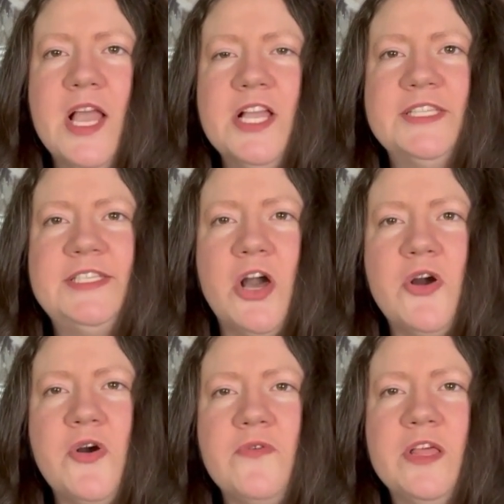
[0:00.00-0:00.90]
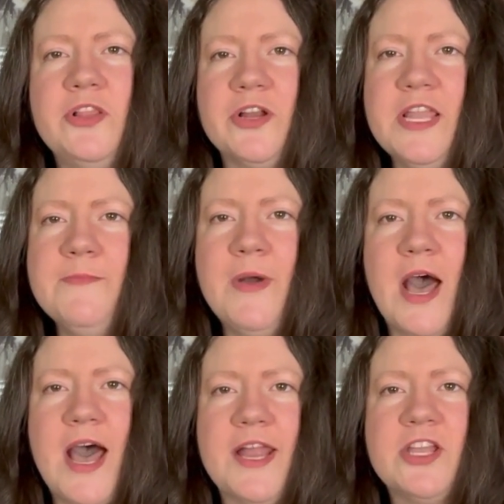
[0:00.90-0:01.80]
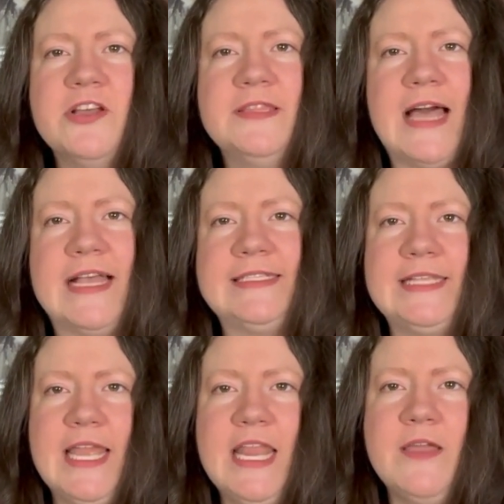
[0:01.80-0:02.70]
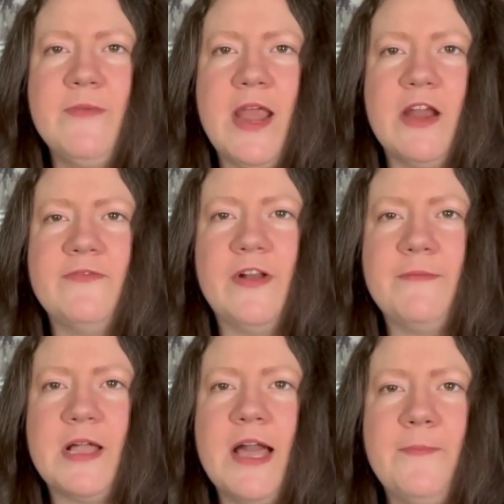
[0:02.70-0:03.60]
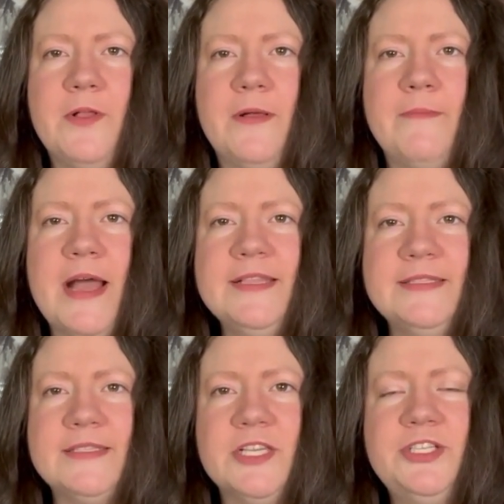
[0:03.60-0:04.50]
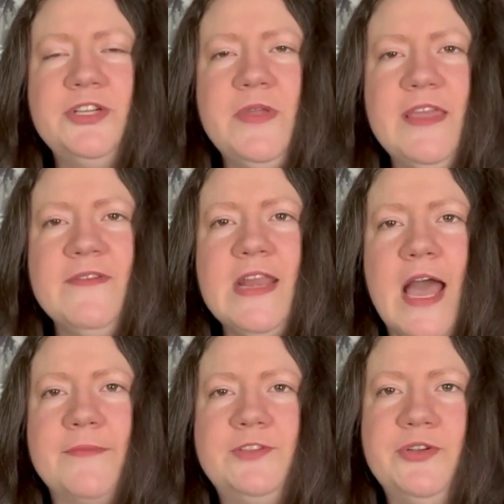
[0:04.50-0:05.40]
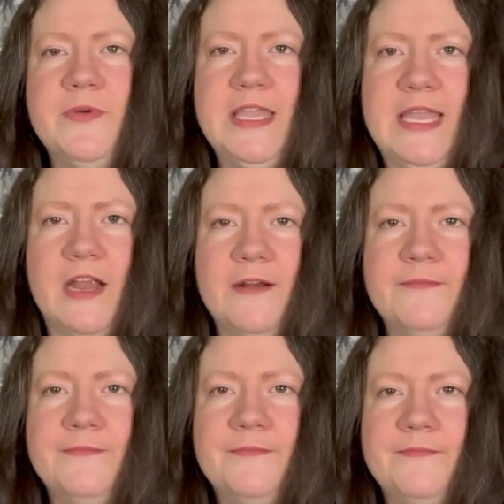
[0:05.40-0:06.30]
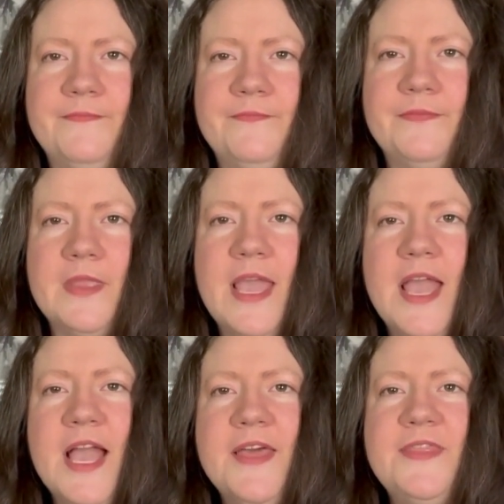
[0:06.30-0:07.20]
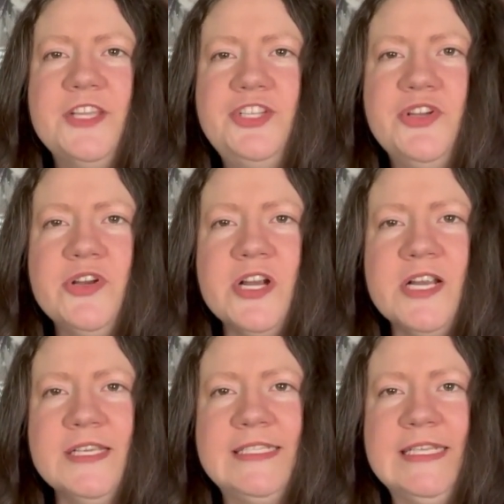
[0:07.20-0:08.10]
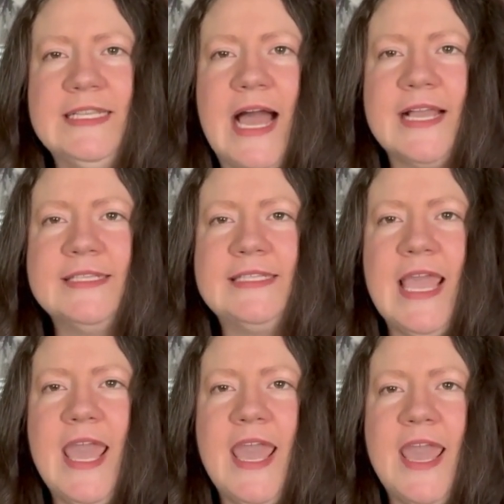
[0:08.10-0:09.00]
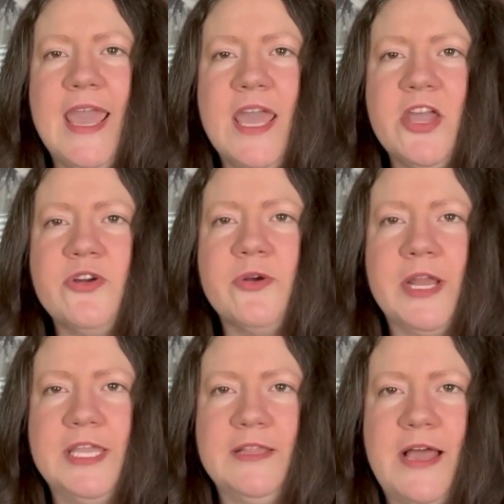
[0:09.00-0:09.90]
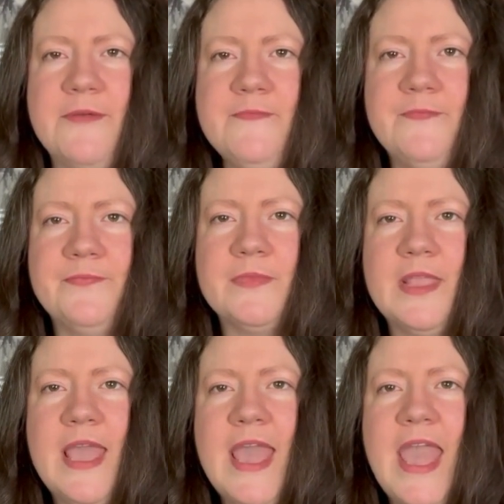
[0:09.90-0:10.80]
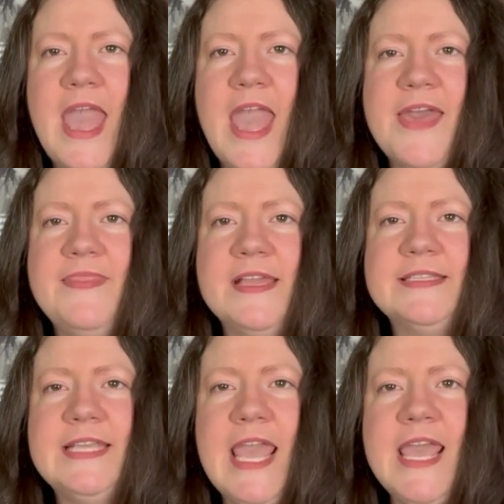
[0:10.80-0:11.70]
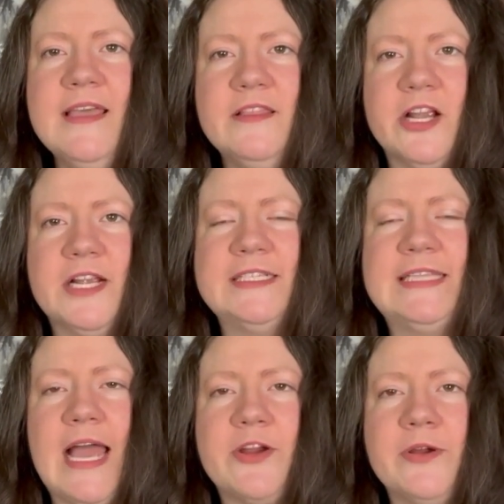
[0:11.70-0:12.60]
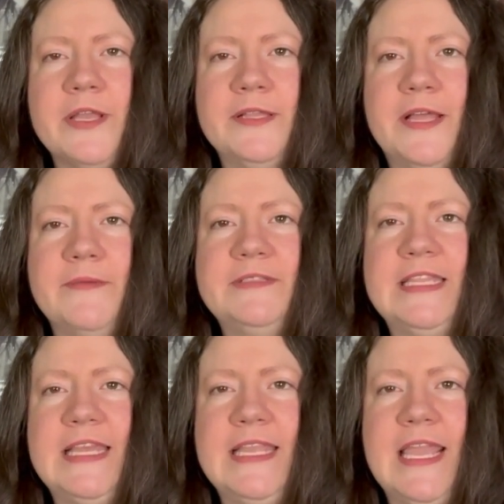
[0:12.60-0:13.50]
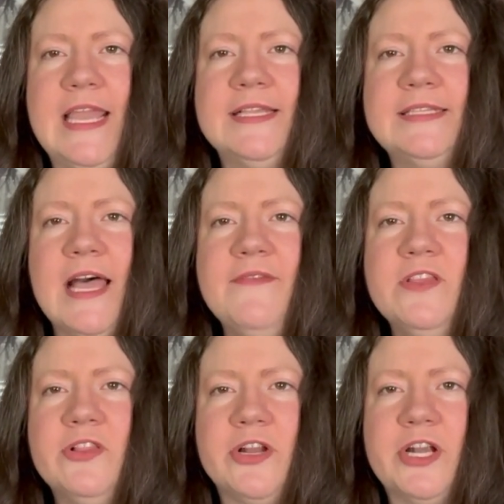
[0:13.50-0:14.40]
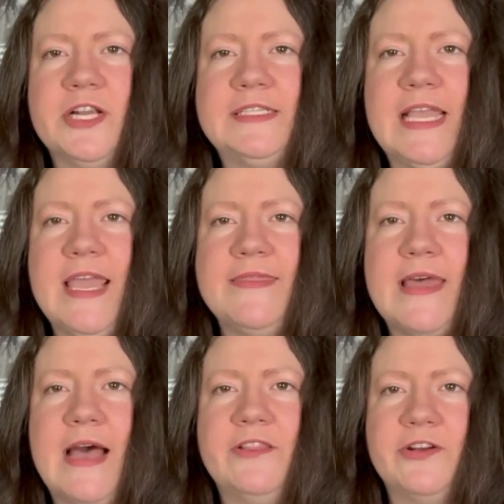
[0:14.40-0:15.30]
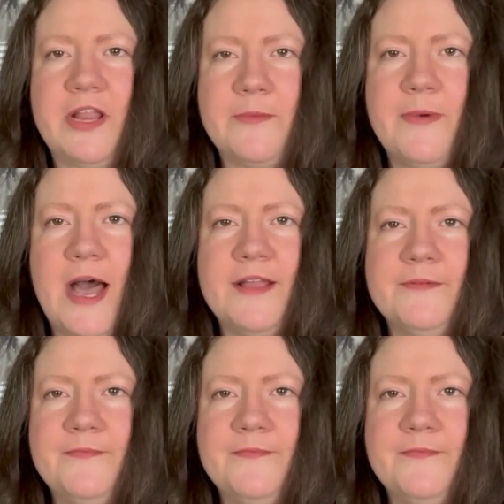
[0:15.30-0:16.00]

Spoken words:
So the learning pod could last anywhere from a couple of months to even up to a year. The tutor selects a curriculum and then tailors that curriculum to the needs of the learners in that learning pod.